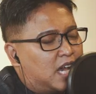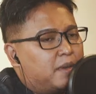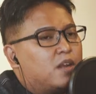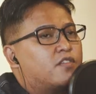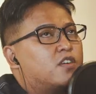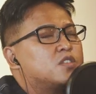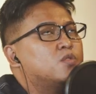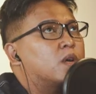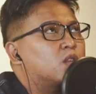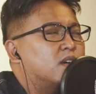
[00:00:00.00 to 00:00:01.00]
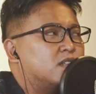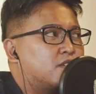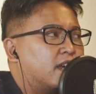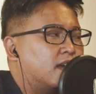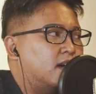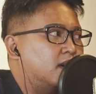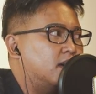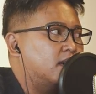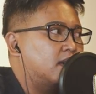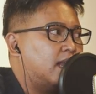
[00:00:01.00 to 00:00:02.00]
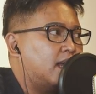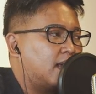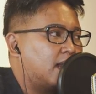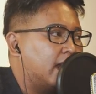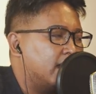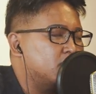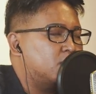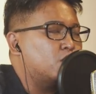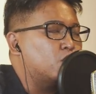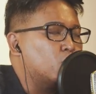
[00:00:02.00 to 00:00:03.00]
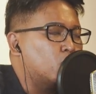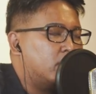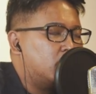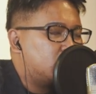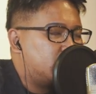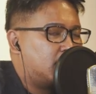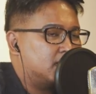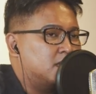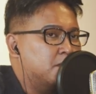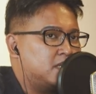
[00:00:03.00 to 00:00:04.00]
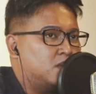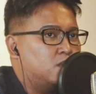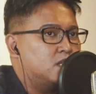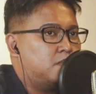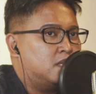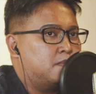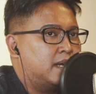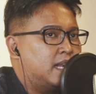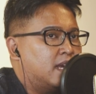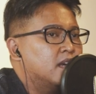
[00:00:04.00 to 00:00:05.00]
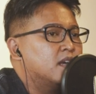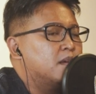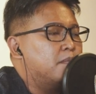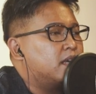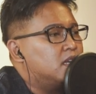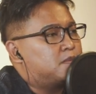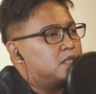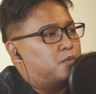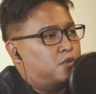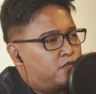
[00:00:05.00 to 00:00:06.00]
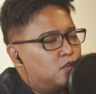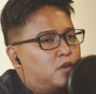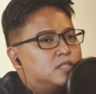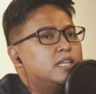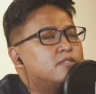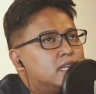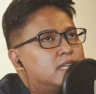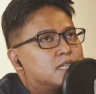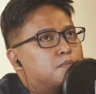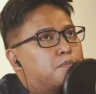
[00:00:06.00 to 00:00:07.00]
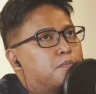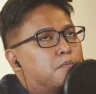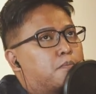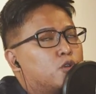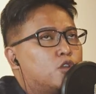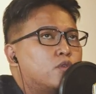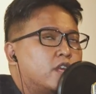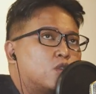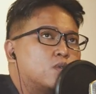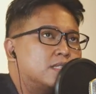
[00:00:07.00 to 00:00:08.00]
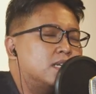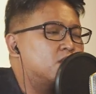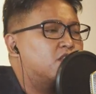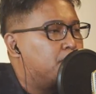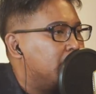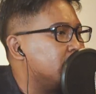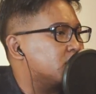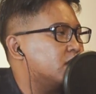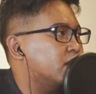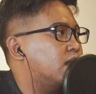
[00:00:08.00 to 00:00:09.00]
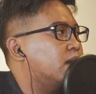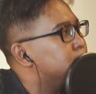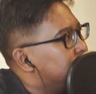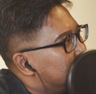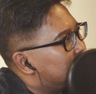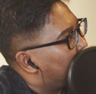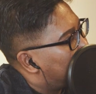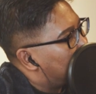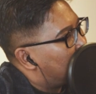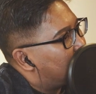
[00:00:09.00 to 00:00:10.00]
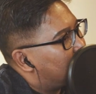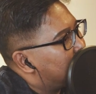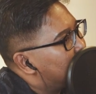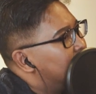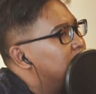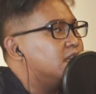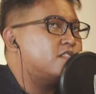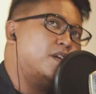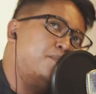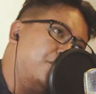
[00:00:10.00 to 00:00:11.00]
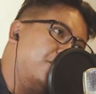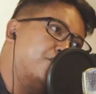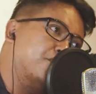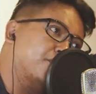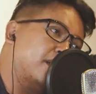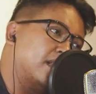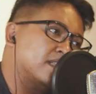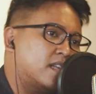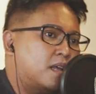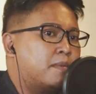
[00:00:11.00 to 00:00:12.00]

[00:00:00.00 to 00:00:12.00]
I mean, of course, you want to attract uh, cl clients, you, know, you, you want to attract customers into this place by like making this place beautiful, because it really does put you into the sense of place, right? You're like, hmm, this is very nice, this is very beautiful, and things like that.